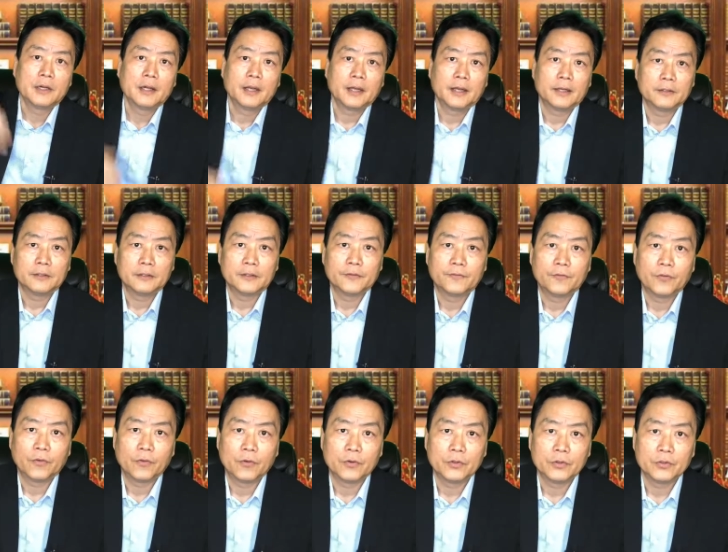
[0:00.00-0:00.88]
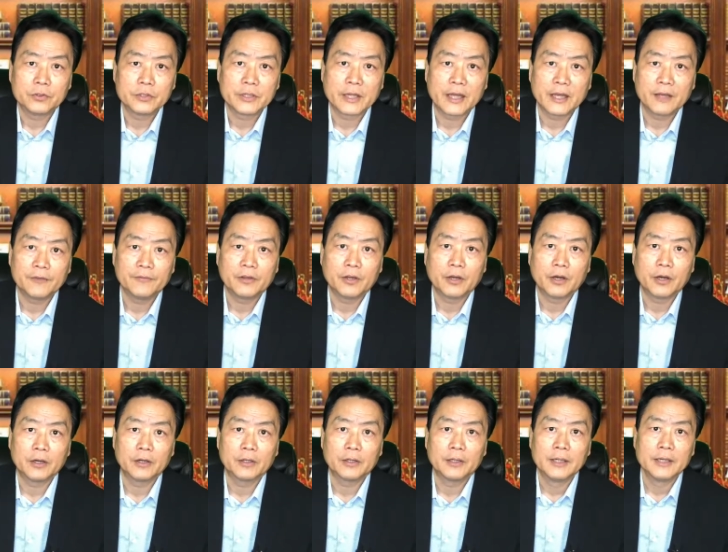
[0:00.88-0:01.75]
and the floor use heavy
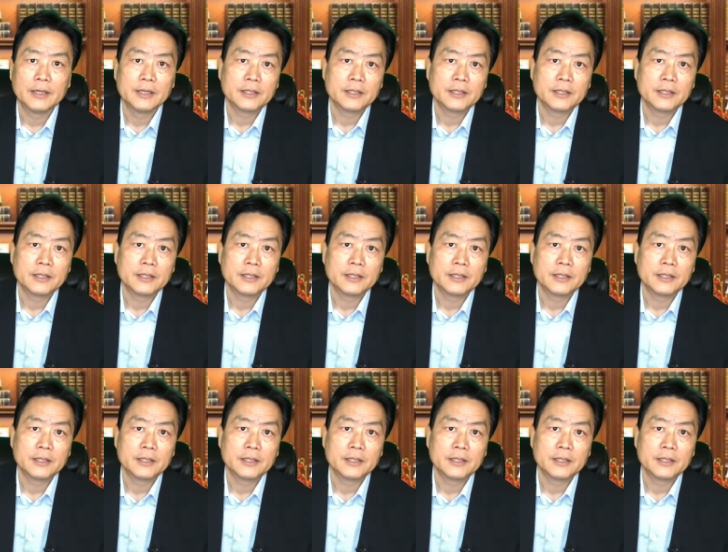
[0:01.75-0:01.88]
color.